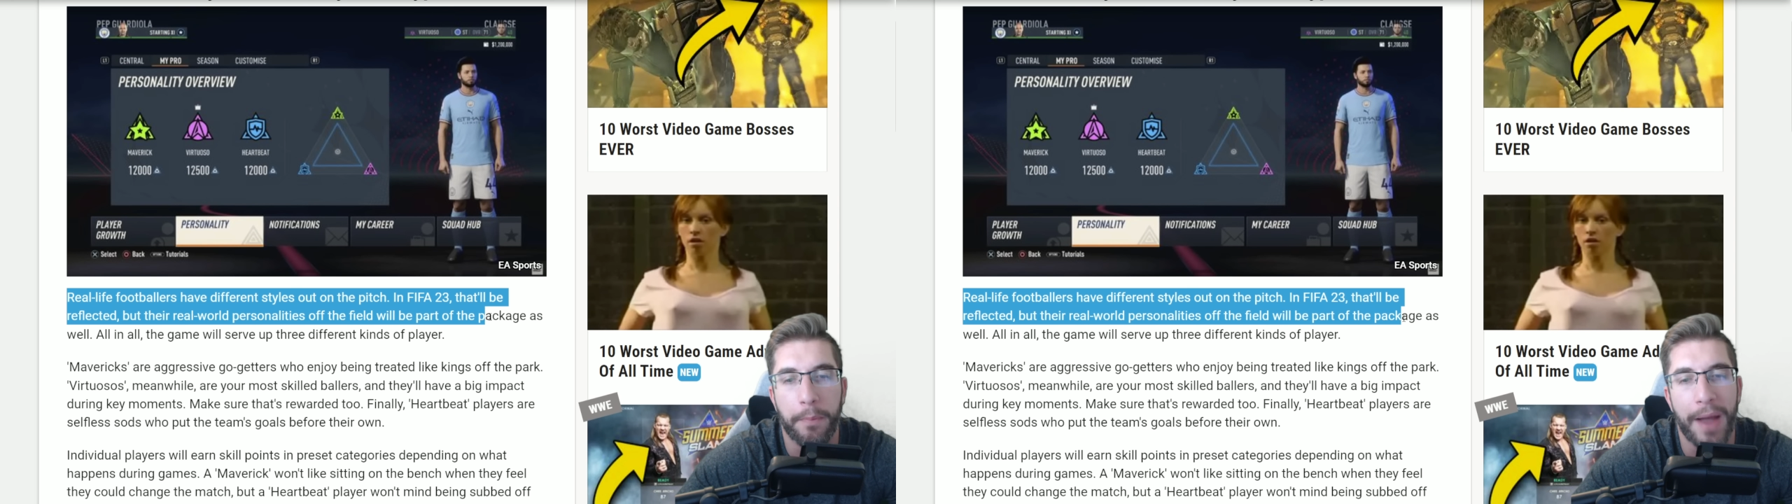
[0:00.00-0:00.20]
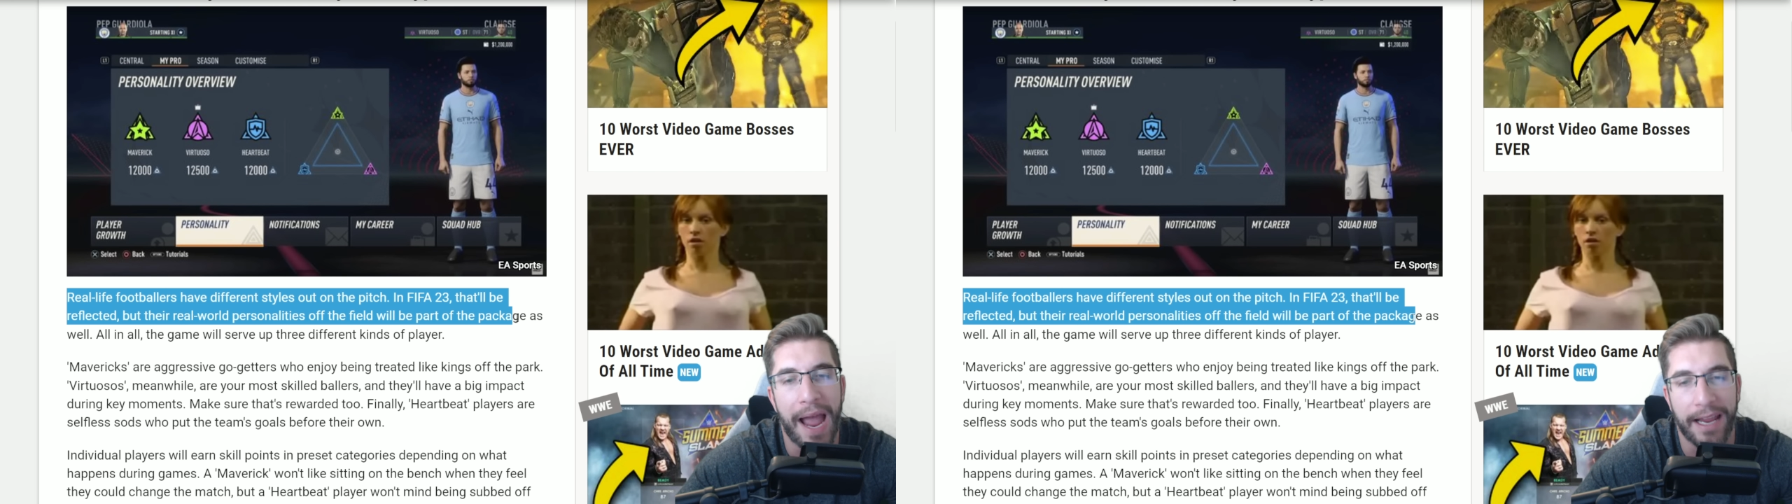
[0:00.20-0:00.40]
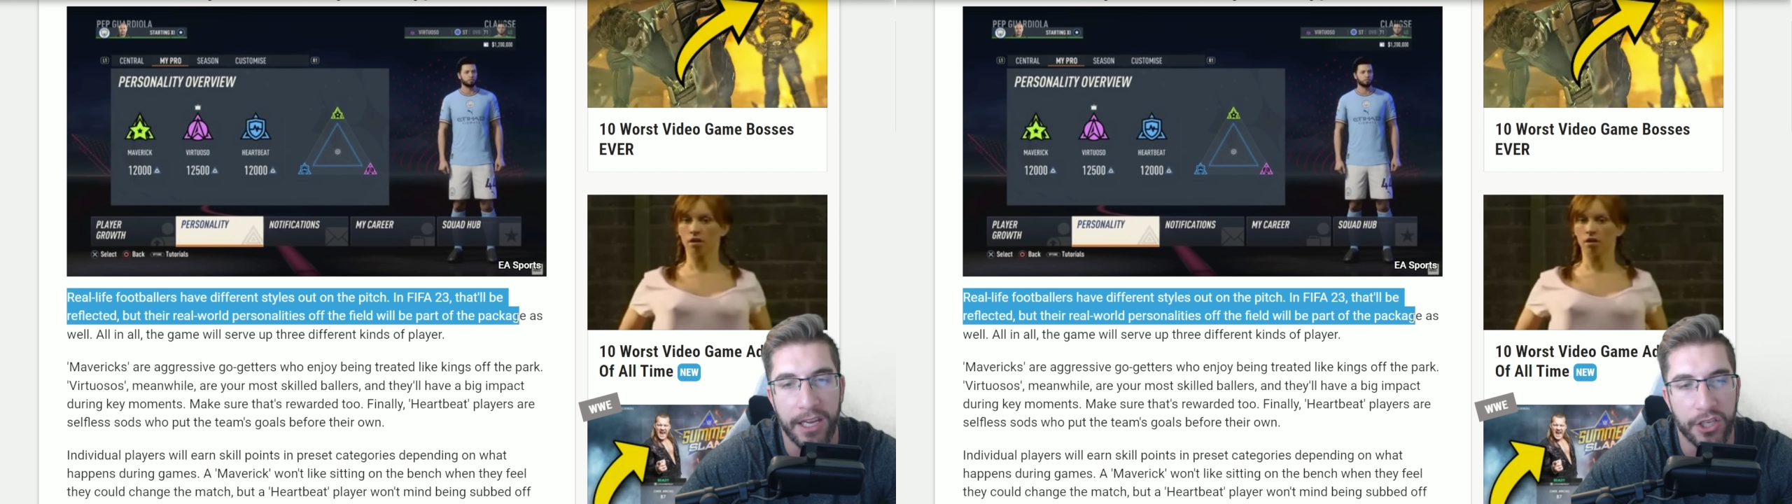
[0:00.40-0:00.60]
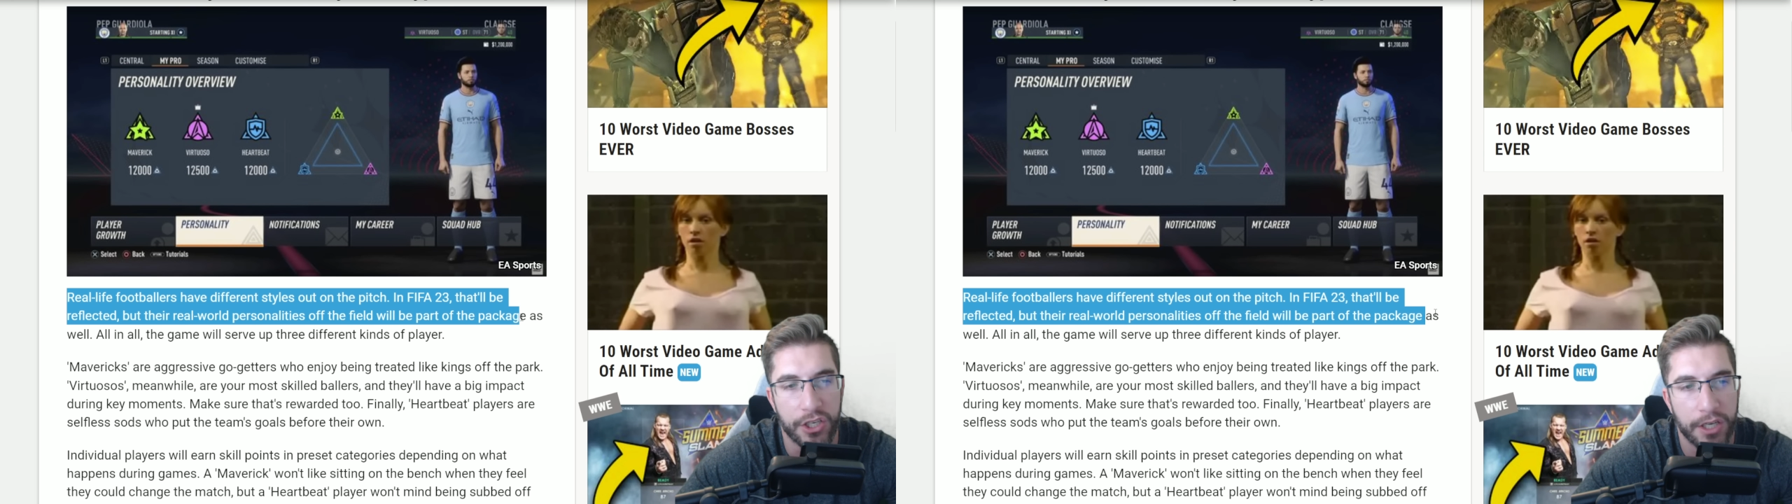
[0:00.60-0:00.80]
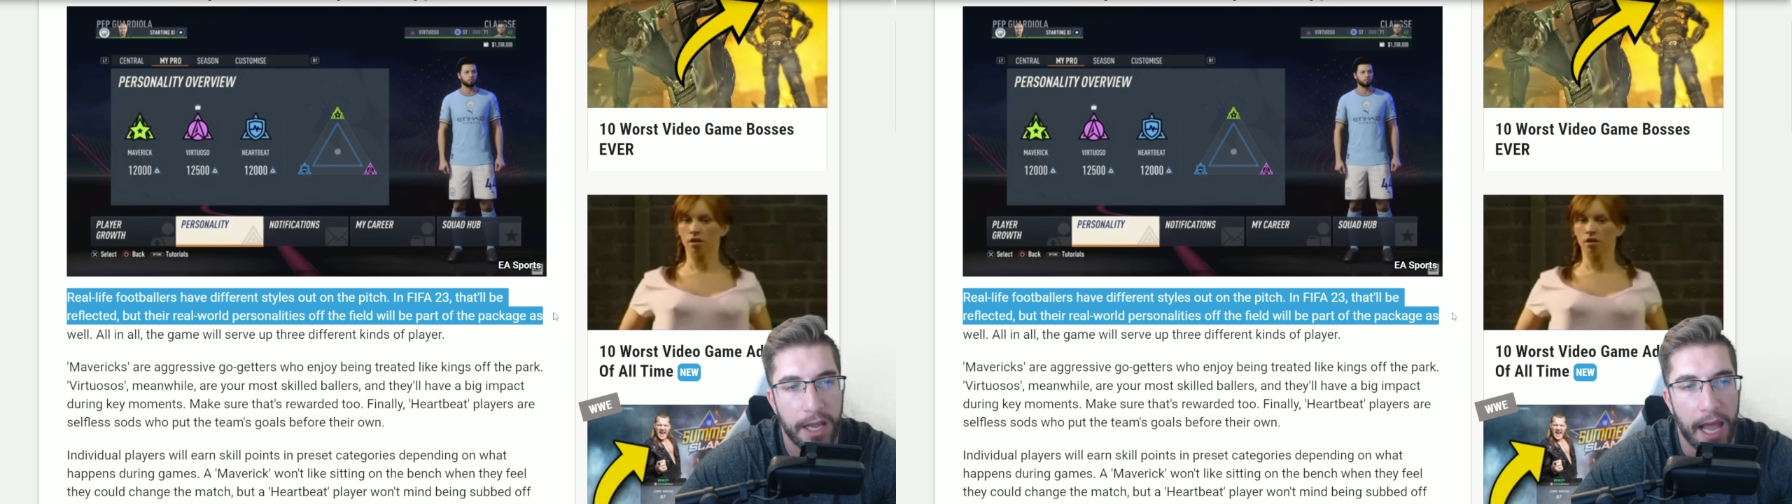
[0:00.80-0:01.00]

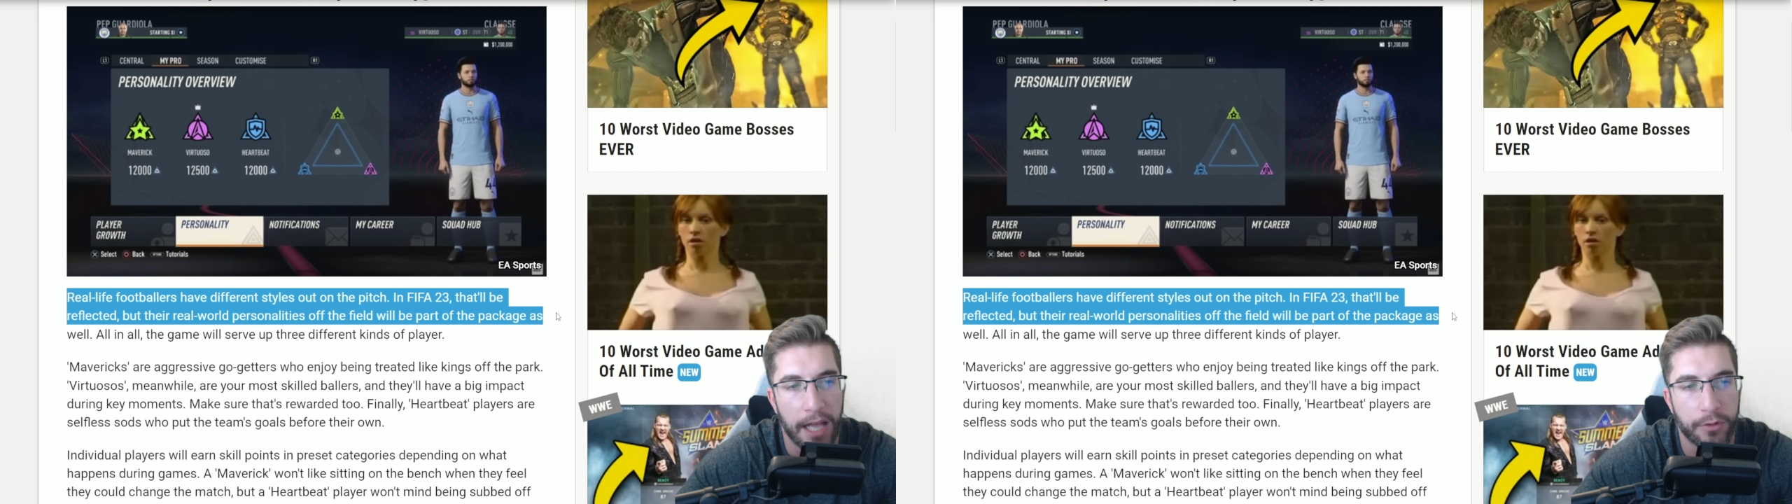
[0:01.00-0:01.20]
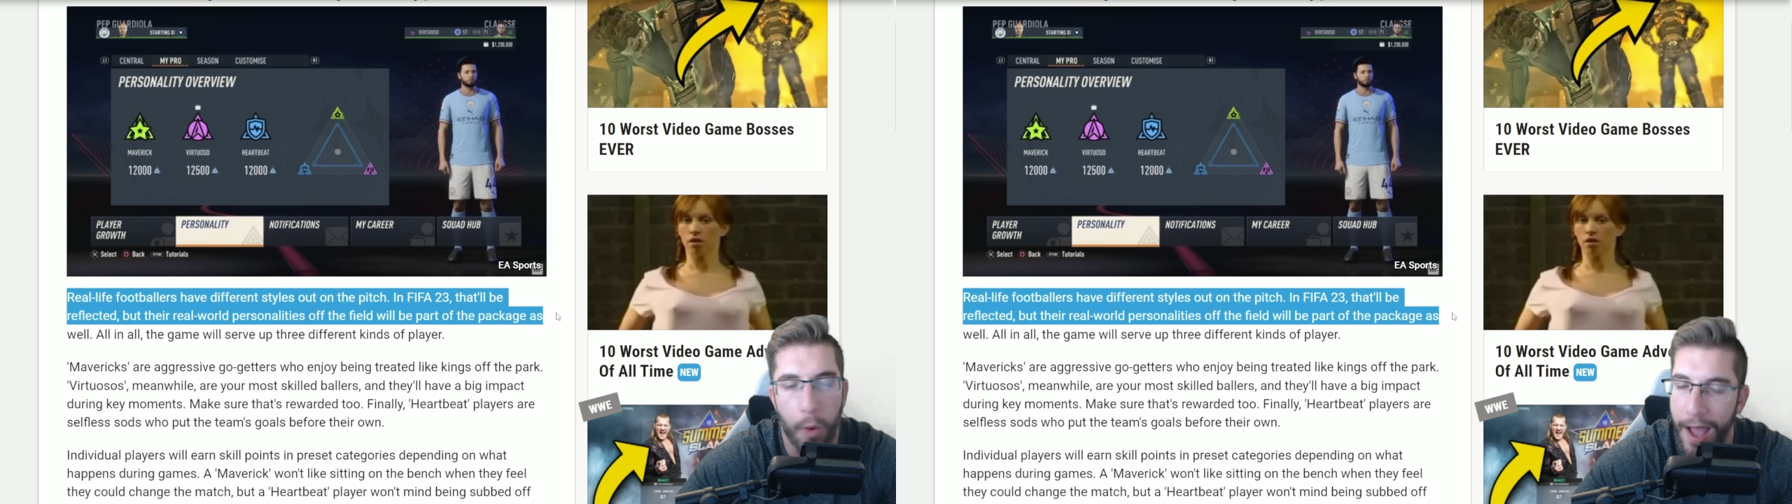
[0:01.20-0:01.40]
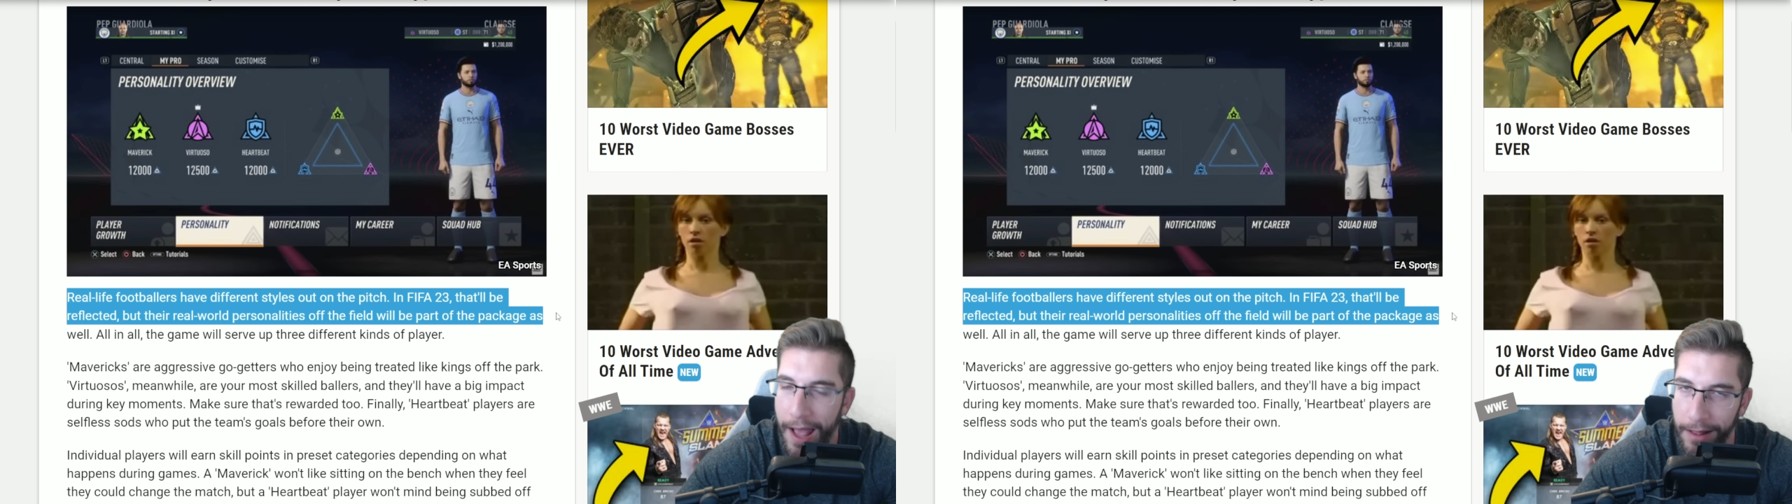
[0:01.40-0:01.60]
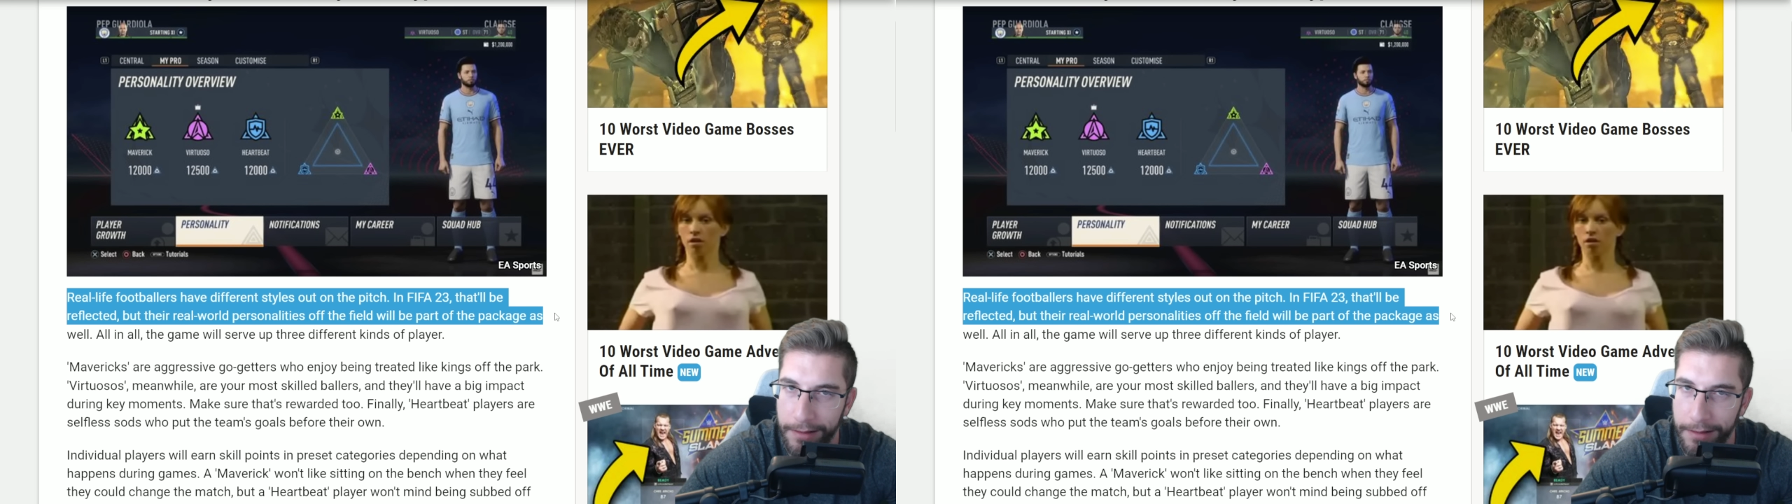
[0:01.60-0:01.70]
package as well.